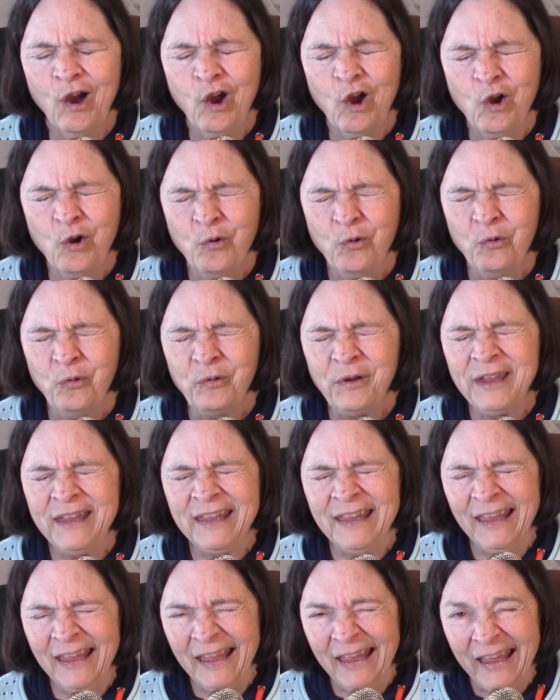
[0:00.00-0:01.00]

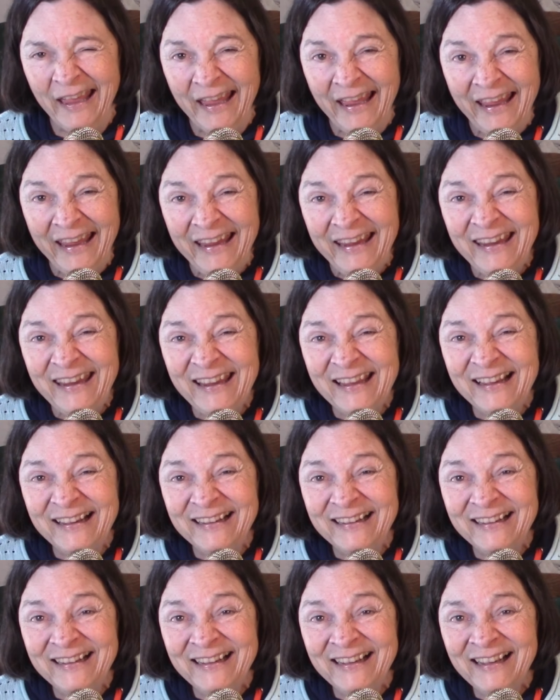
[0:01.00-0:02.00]
Okay,
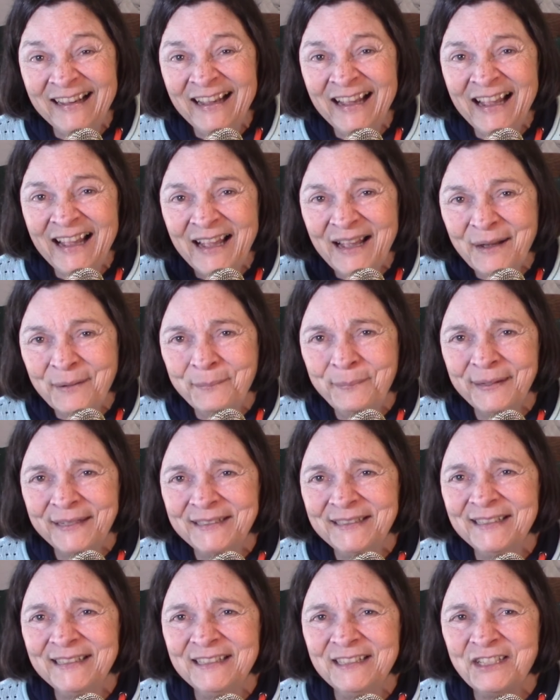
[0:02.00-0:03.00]

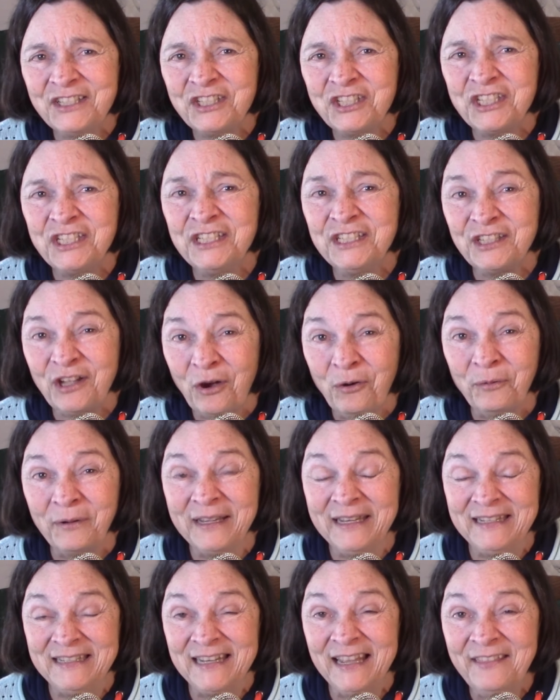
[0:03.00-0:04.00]
but she's
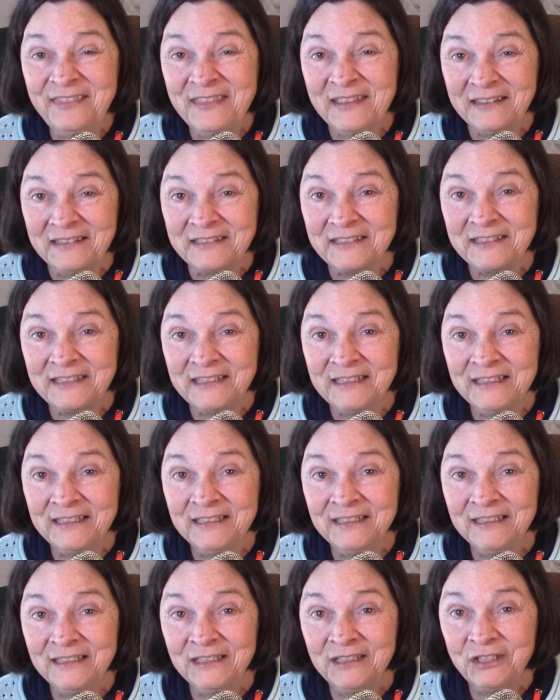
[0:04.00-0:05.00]
already done this
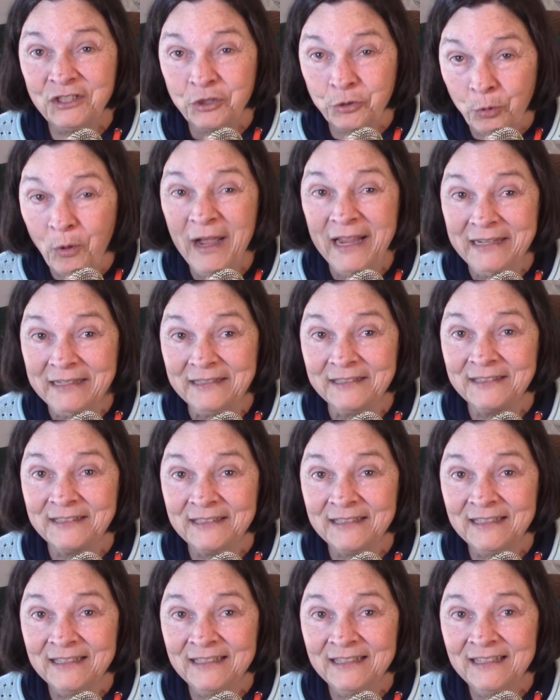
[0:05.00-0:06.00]

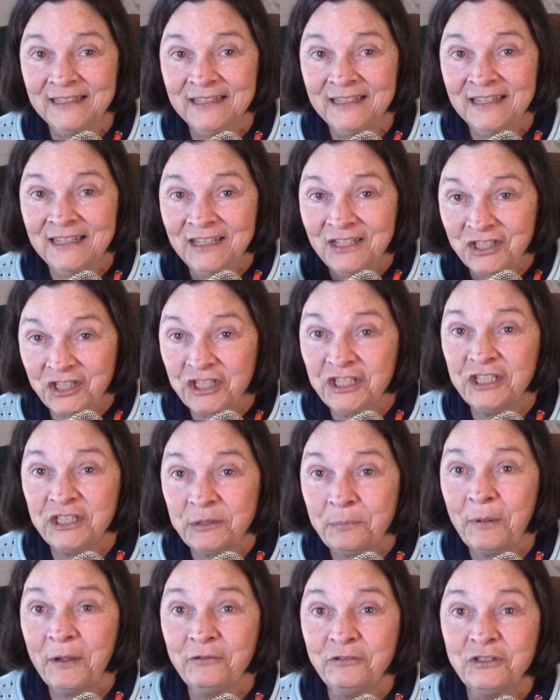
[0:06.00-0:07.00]
twice. She's
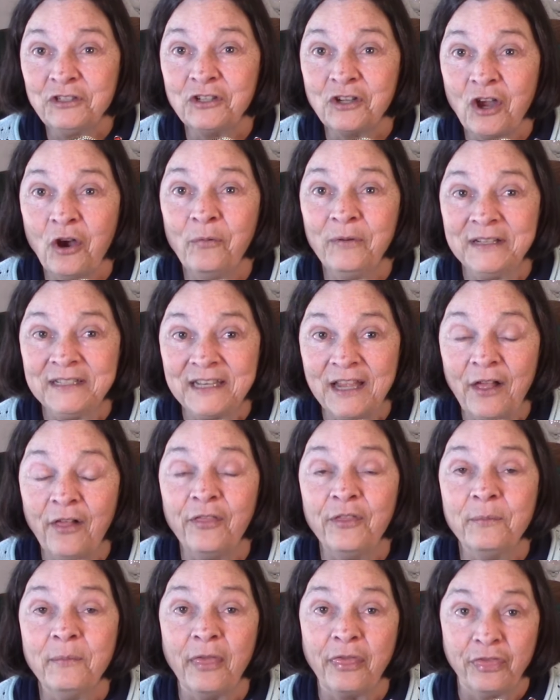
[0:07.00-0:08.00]
supposed to go and tell
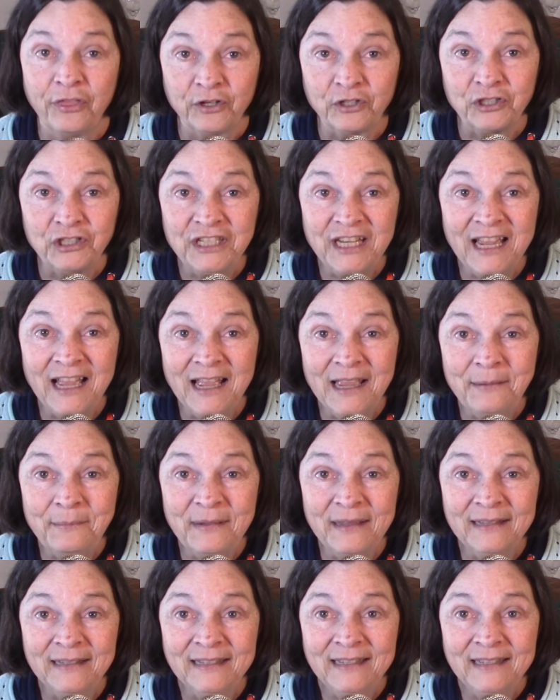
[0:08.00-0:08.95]
them a third time?